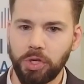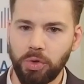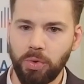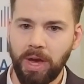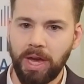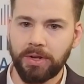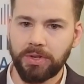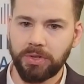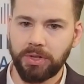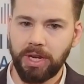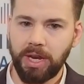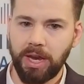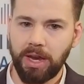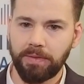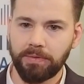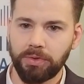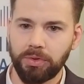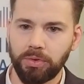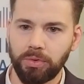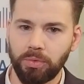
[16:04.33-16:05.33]
you actually
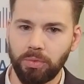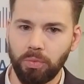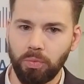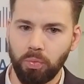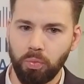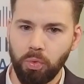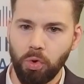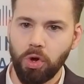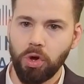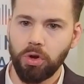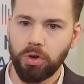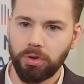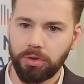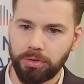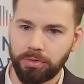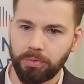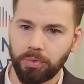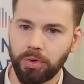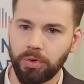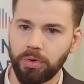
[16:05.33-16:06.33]
have to walk
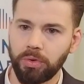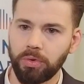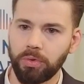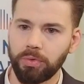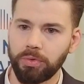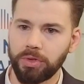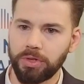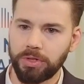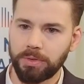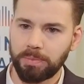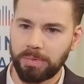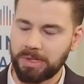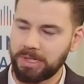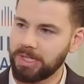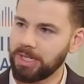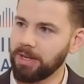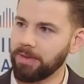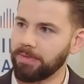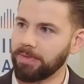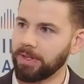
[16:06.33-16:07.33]
through the
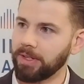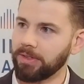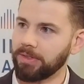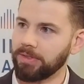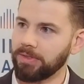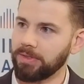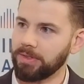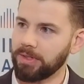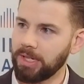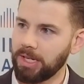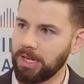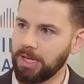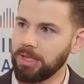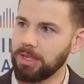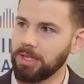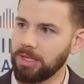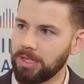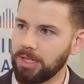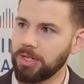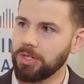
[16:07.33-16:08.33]
specifics in
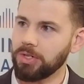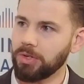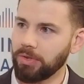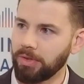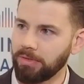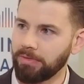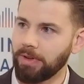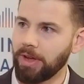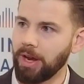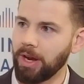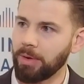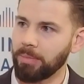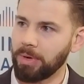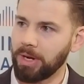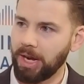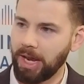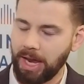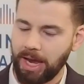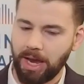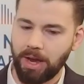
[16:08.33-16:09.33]
the digital
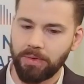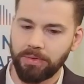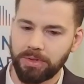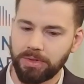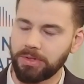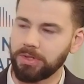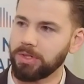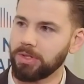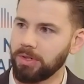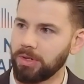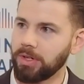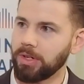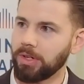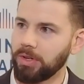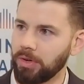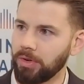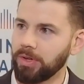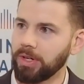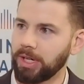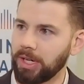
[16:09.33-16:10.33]
environment, how this is going to
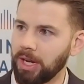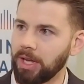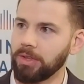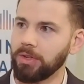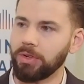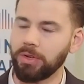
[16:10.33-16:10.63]
go together.